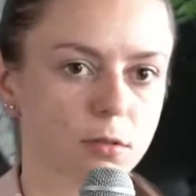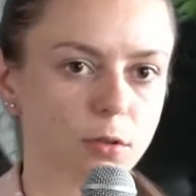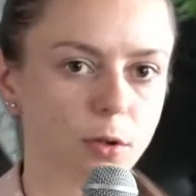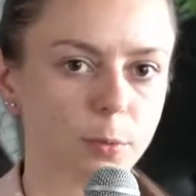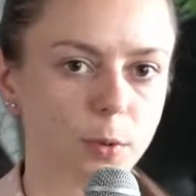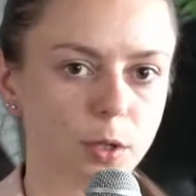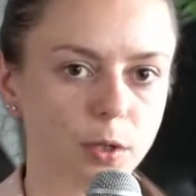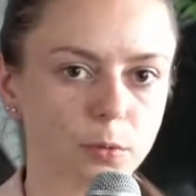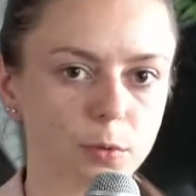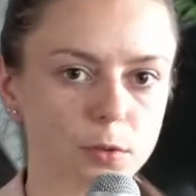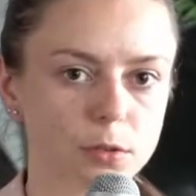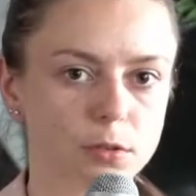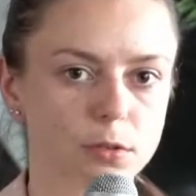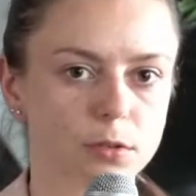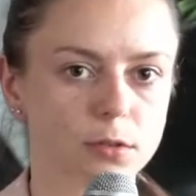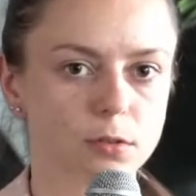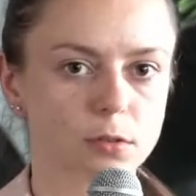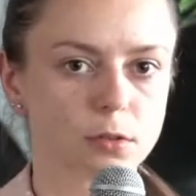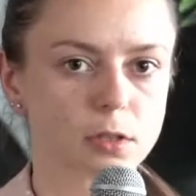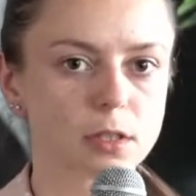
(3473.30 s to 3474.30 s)
nobody
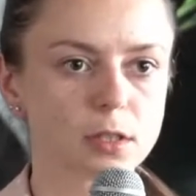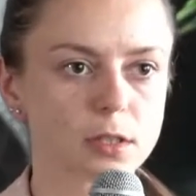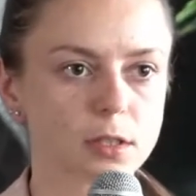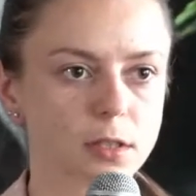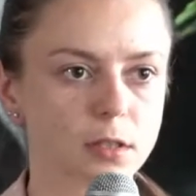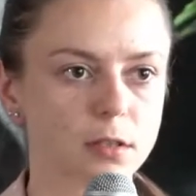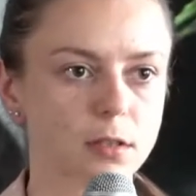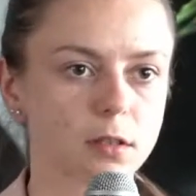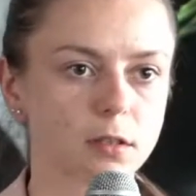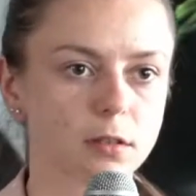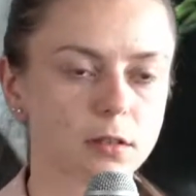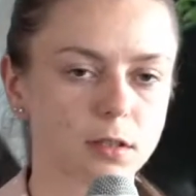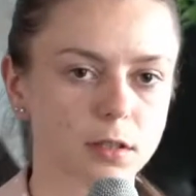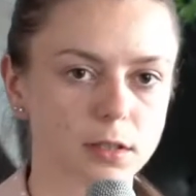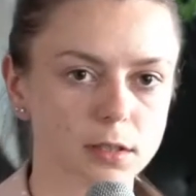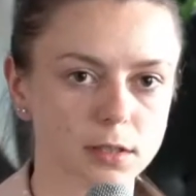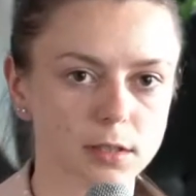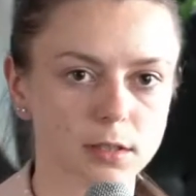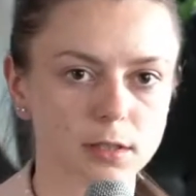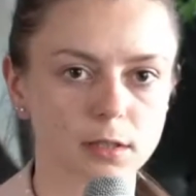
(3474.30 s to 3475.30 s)
wants to listen, and
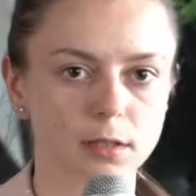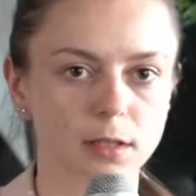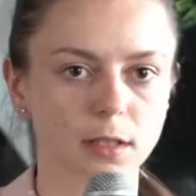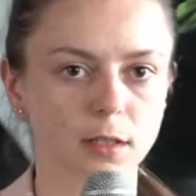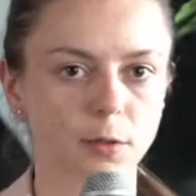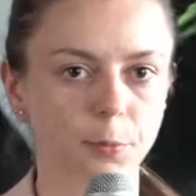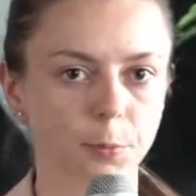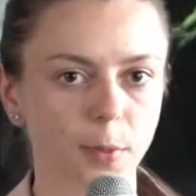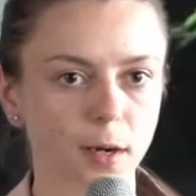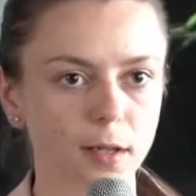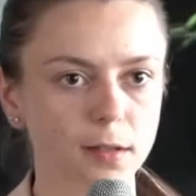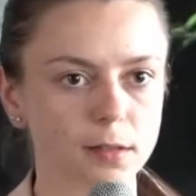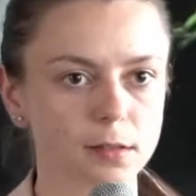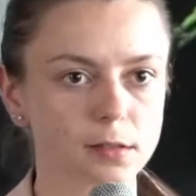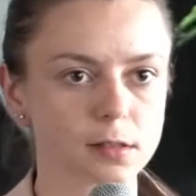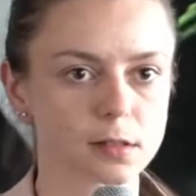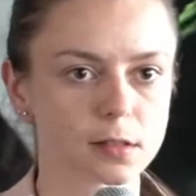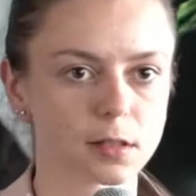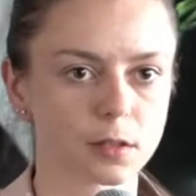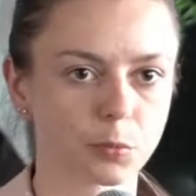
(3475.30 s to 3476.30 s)
there is still like
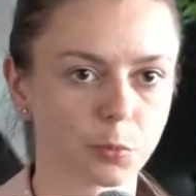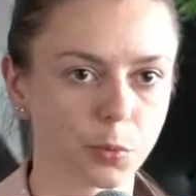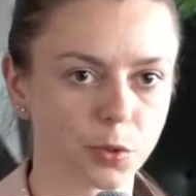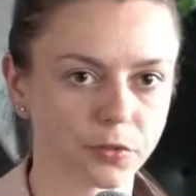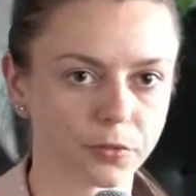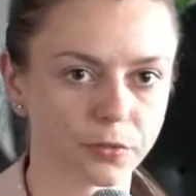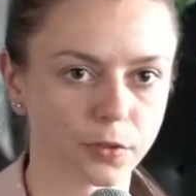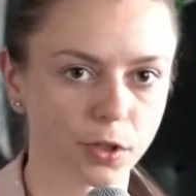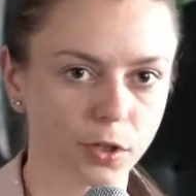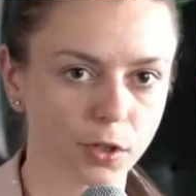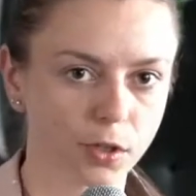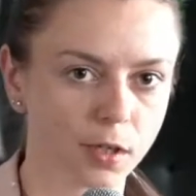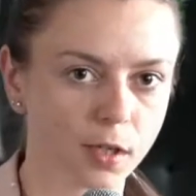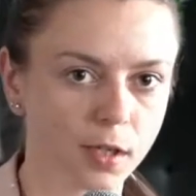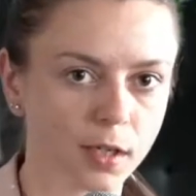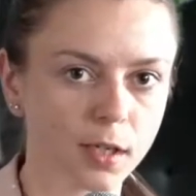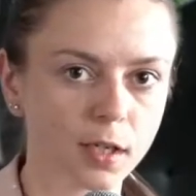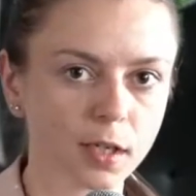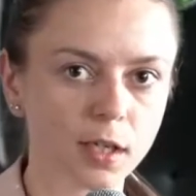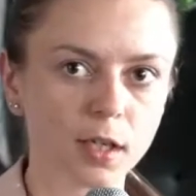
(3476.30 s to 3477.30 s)
balancing between
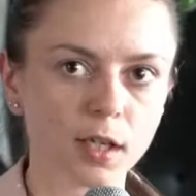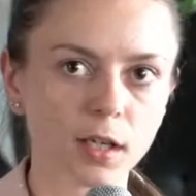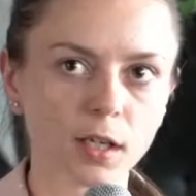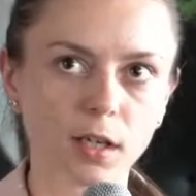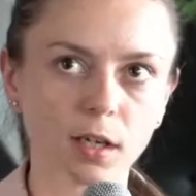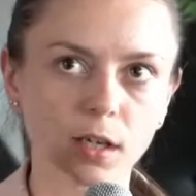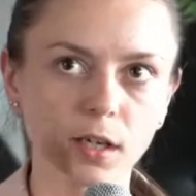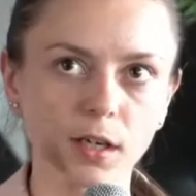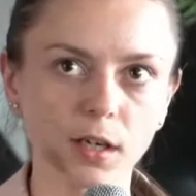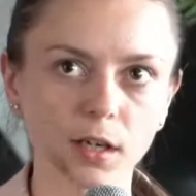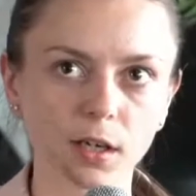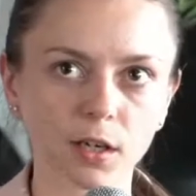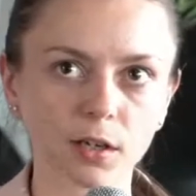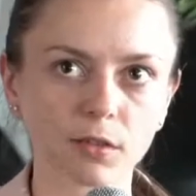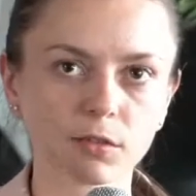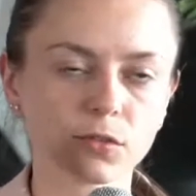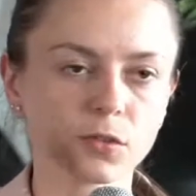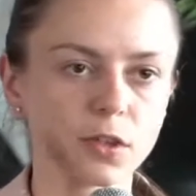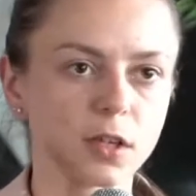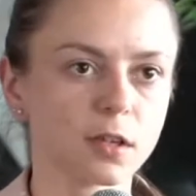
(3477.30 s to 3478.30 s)

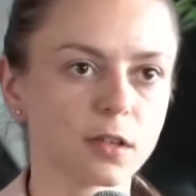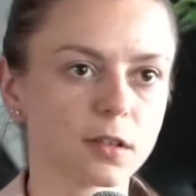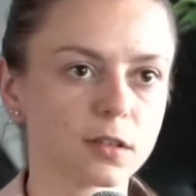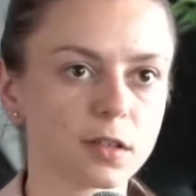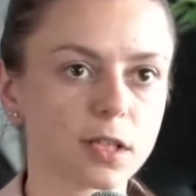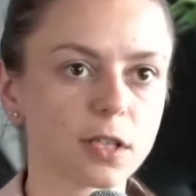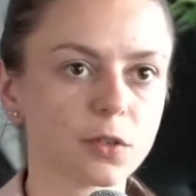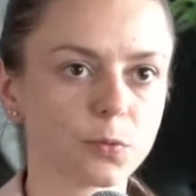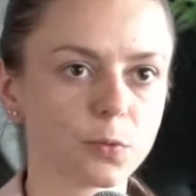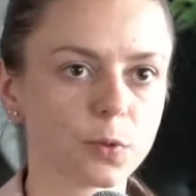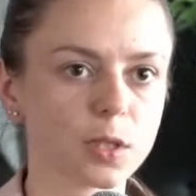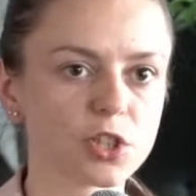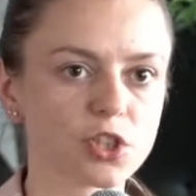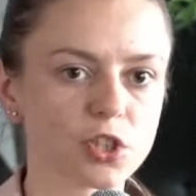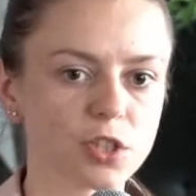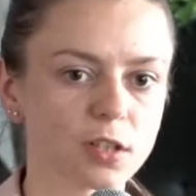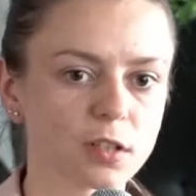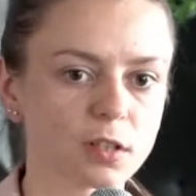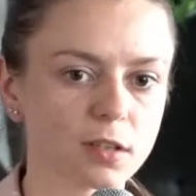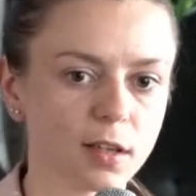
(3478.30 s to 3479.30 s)
green
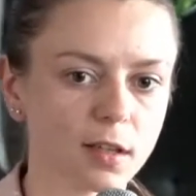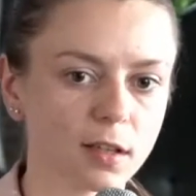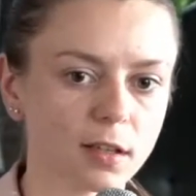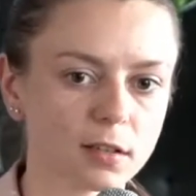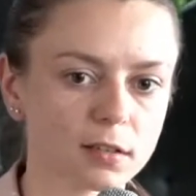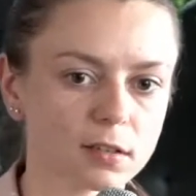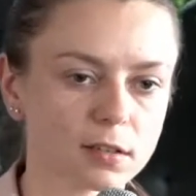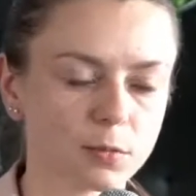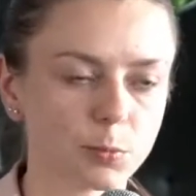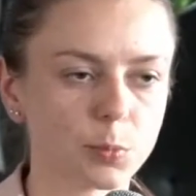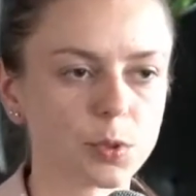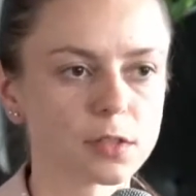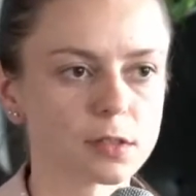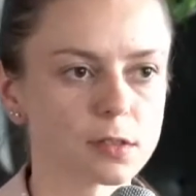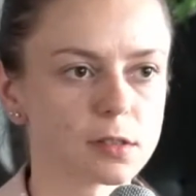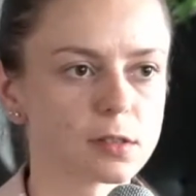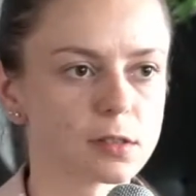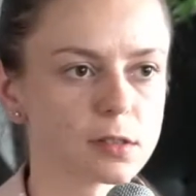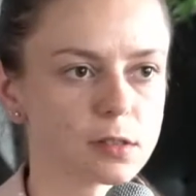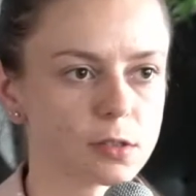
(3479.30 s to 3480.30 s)
vision and
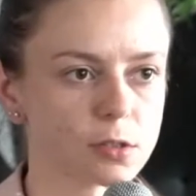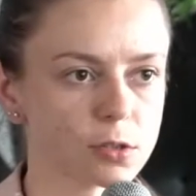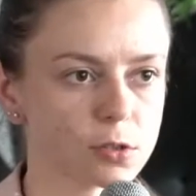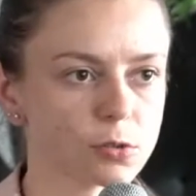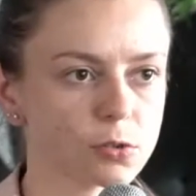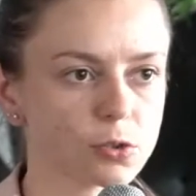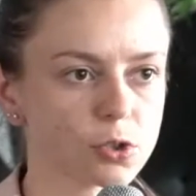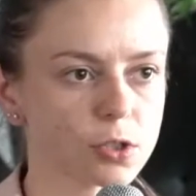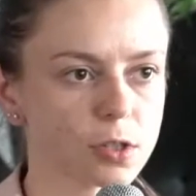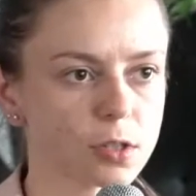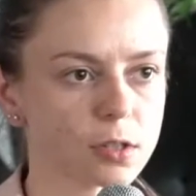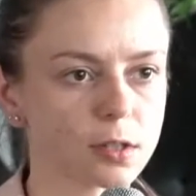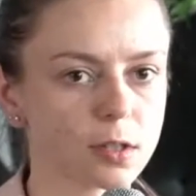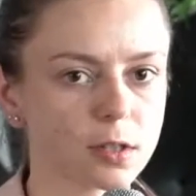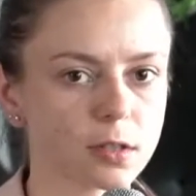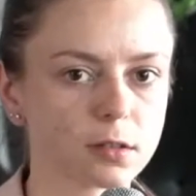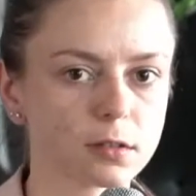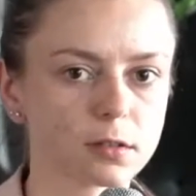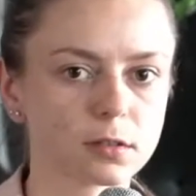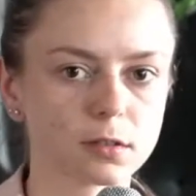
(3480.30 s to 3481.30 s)
business as usual
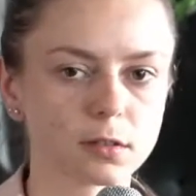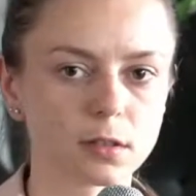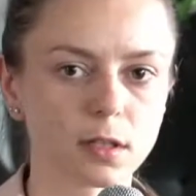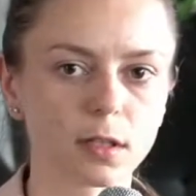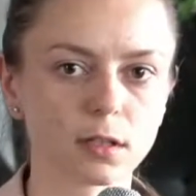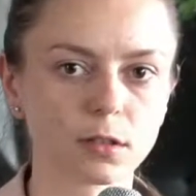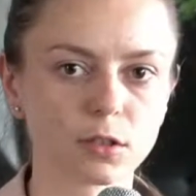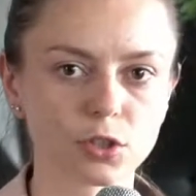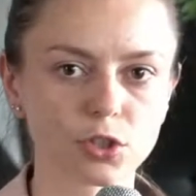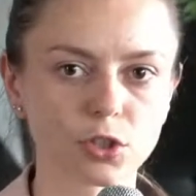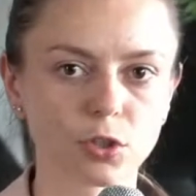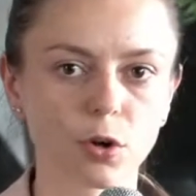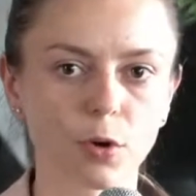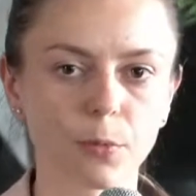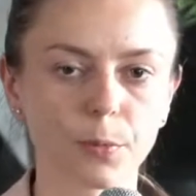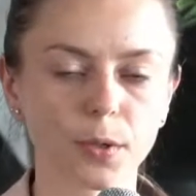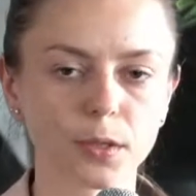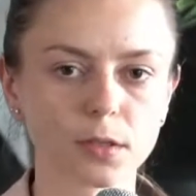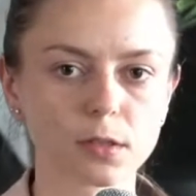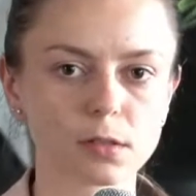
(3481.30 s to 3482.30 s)
and energy
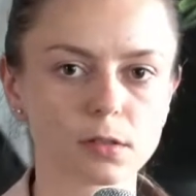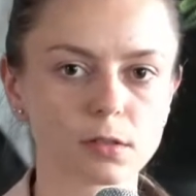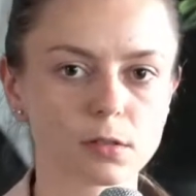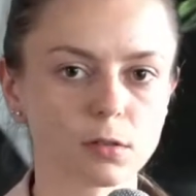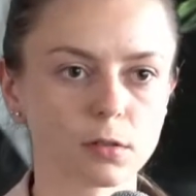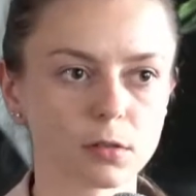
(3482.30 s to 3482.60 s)
companies.